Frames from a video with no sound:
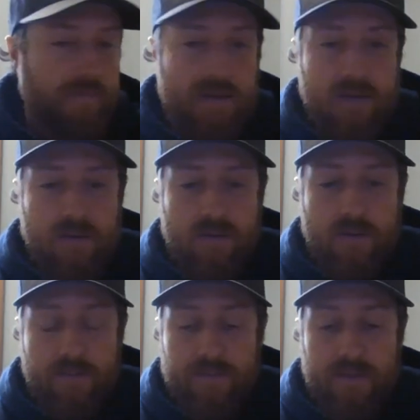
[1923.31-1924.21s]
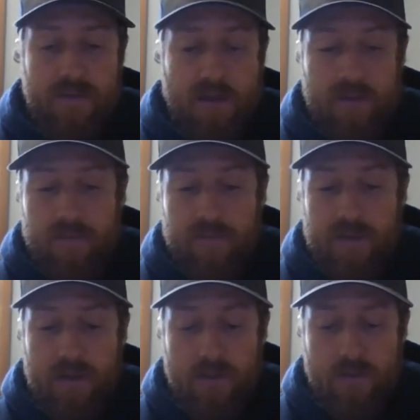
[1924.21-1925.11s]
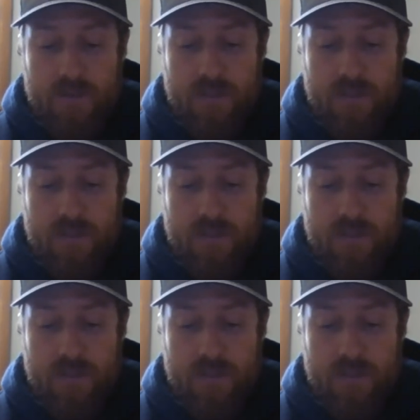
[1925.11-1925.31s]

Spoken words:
other videos